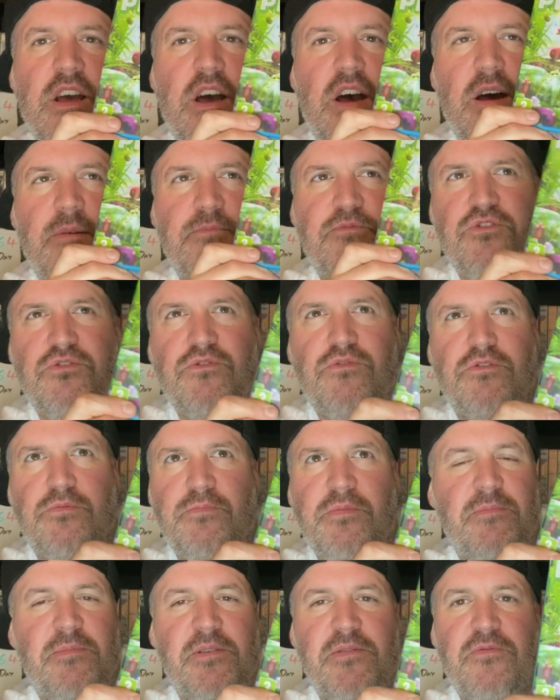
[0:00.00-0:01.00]
I'm sure it's
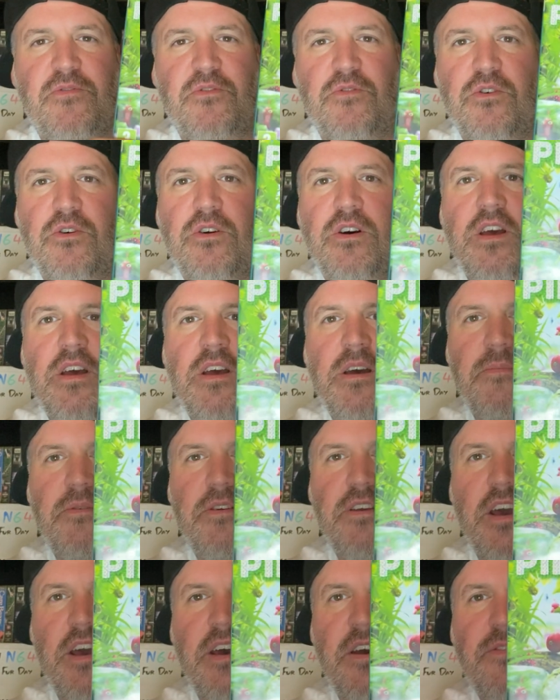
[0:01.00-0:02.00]
Pikmin 4. But
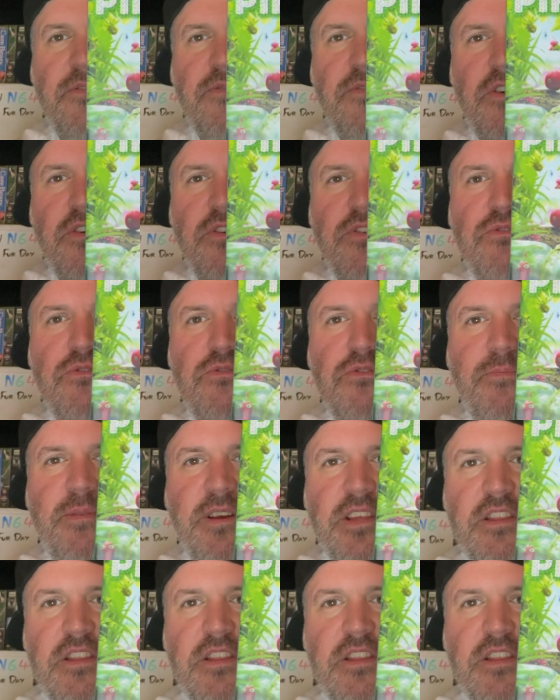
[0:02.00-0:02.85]
yeah, very cool to pick